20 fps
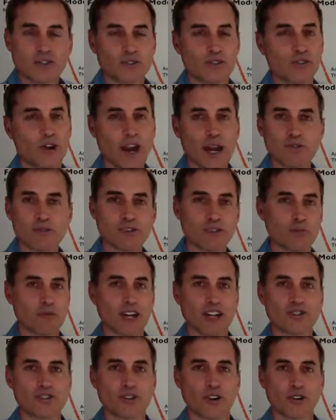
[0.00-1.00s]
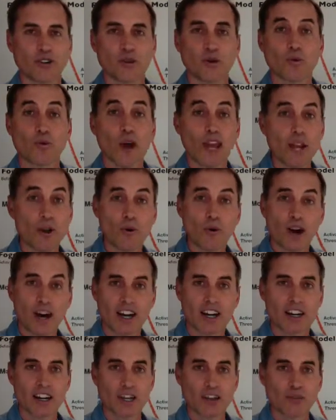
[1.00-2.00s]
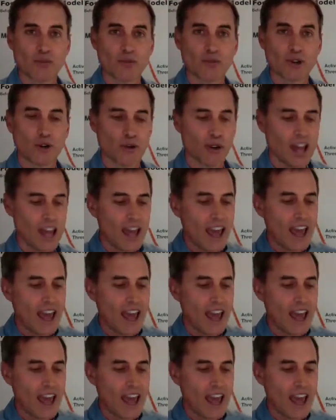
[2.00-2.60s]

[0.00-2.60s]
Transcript: grab some nuts on your way walking through.